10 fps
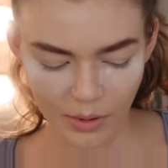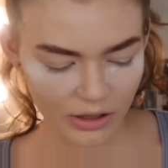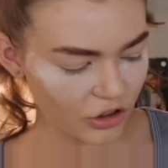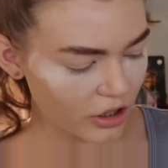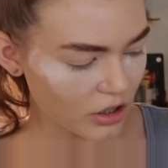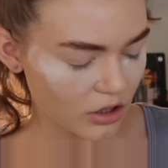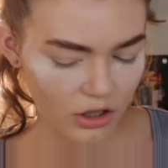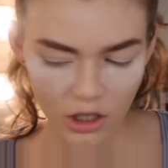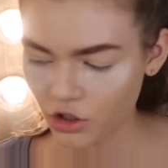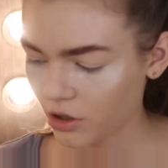I'm actually going to
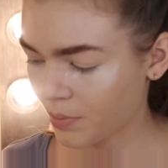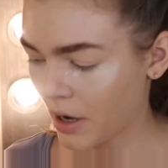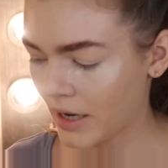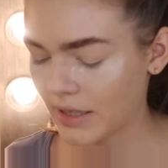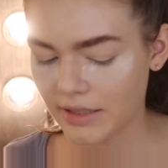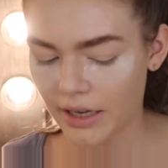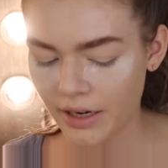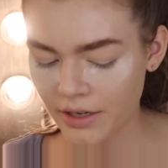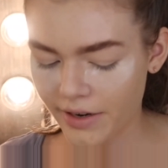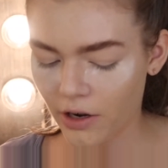start by
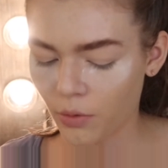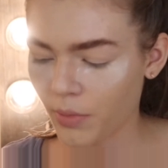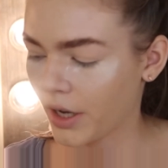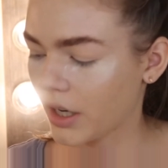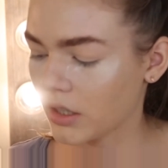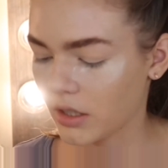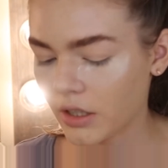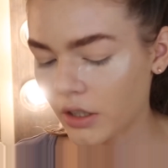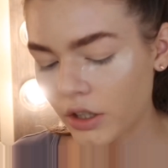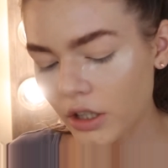setting down my
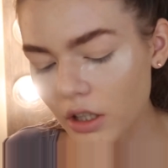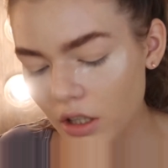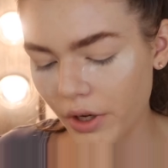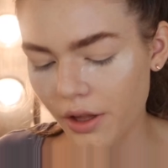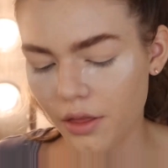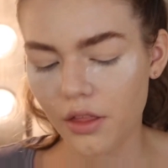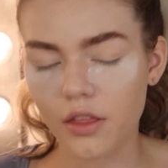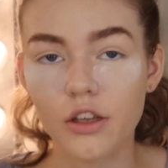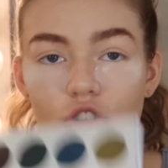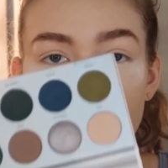concealer with
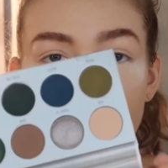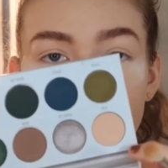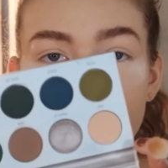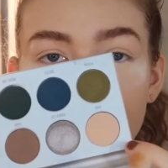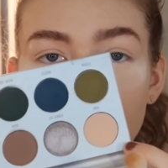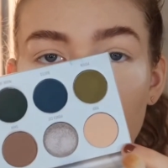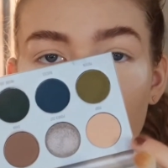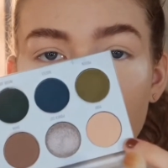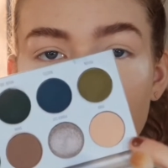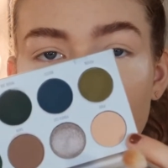this shade right here
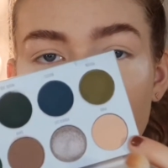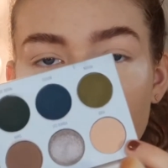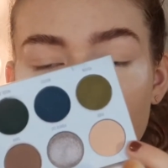called Poof.